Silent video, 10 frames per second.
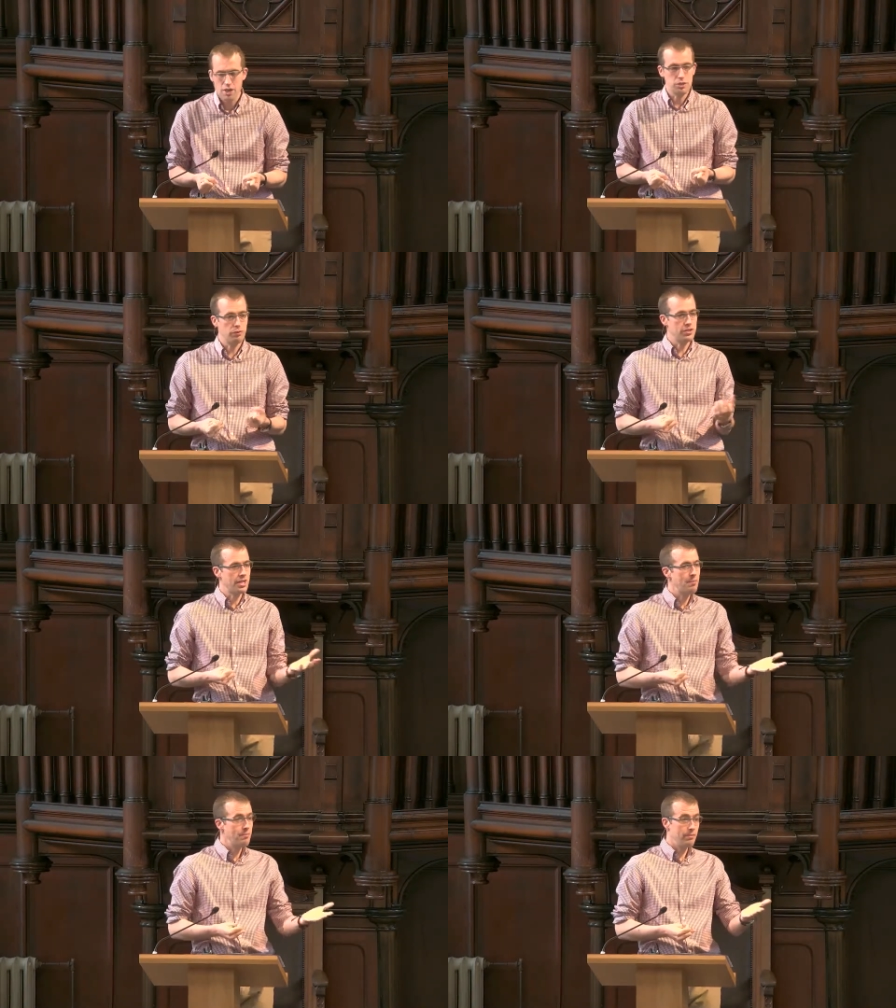So for
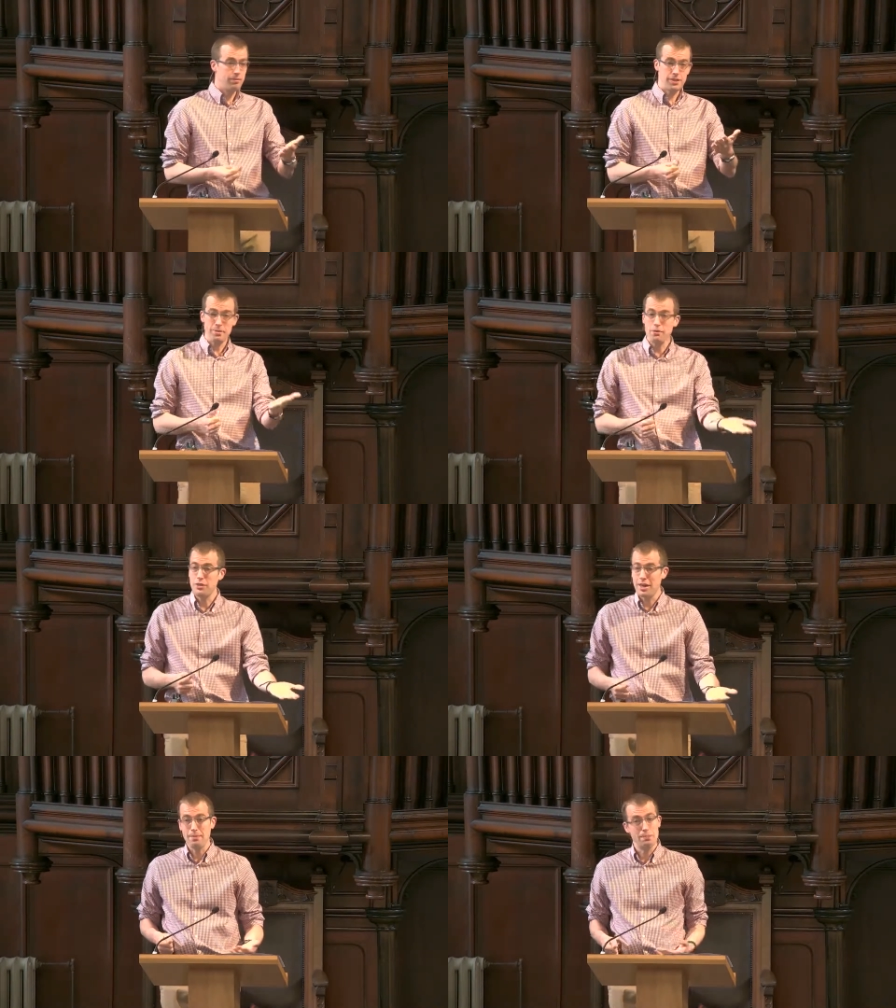some of you,
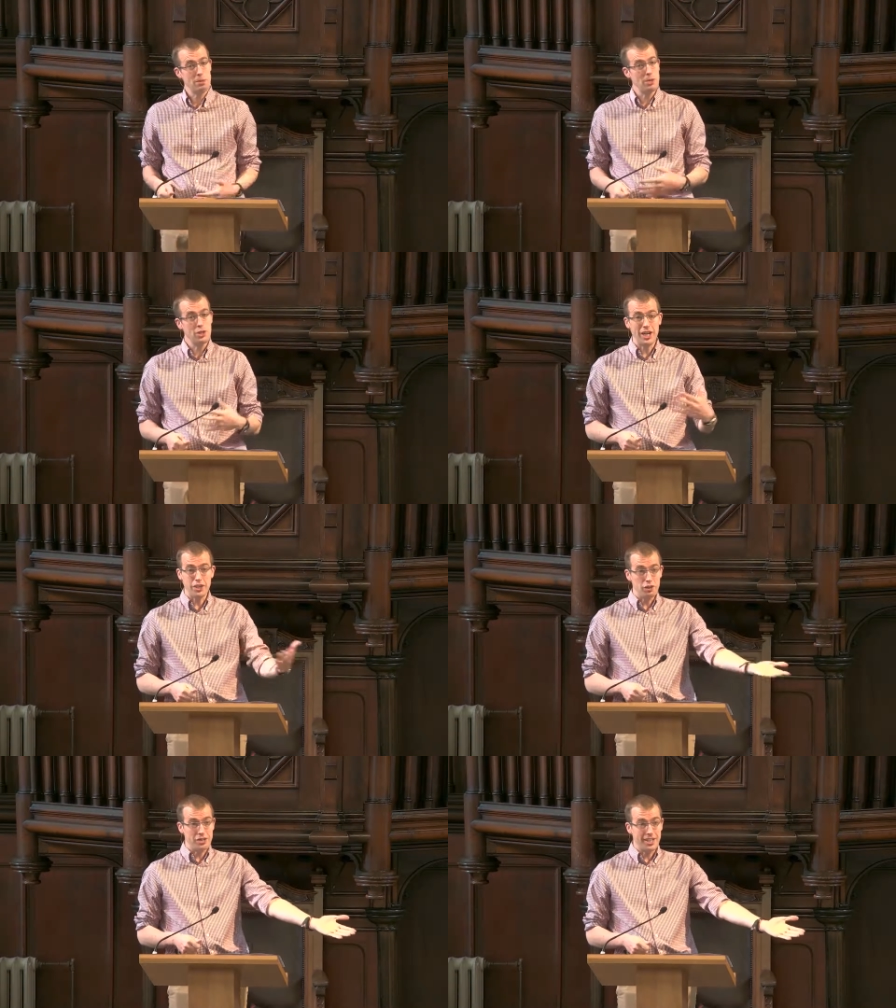that might be when you
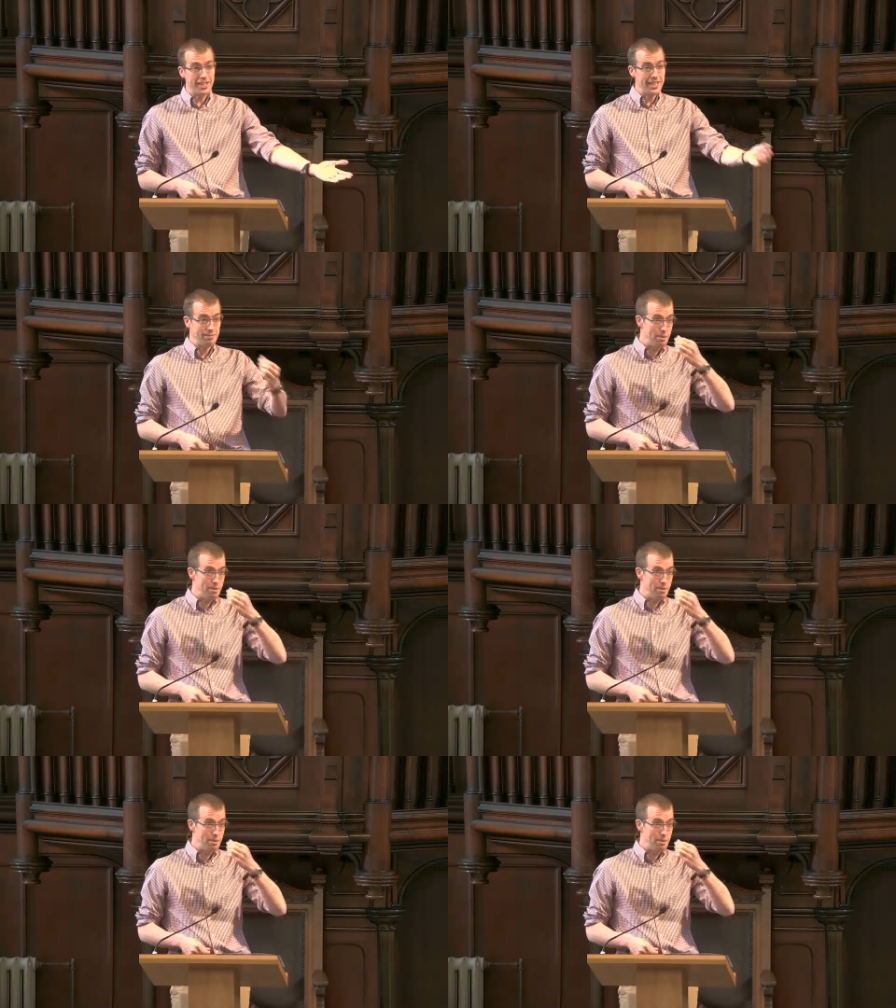get your degree.